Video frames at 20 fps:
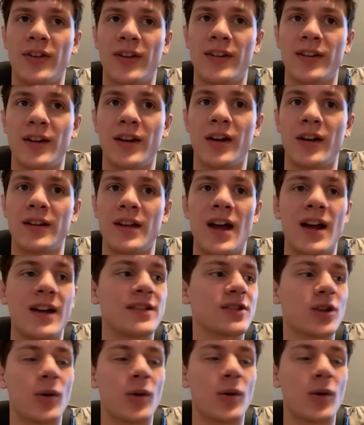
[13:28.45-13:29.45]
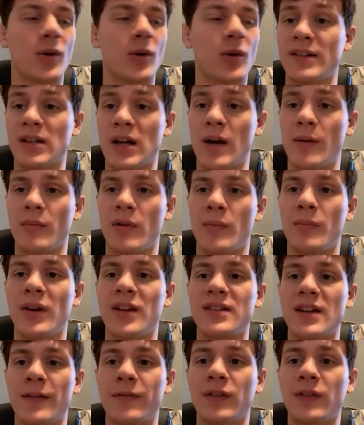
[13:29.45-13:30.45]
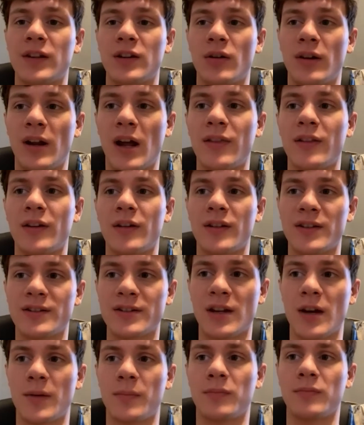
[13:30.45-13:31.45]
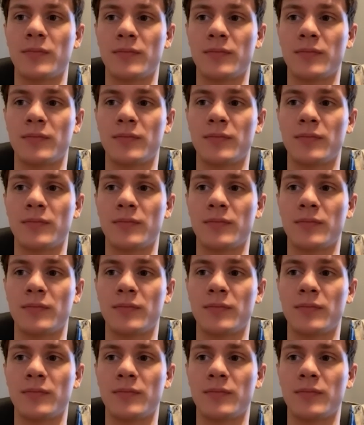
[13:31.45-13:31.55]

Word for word: And uh, yeah, it's always a great time. I'm going to definitely go down there this time.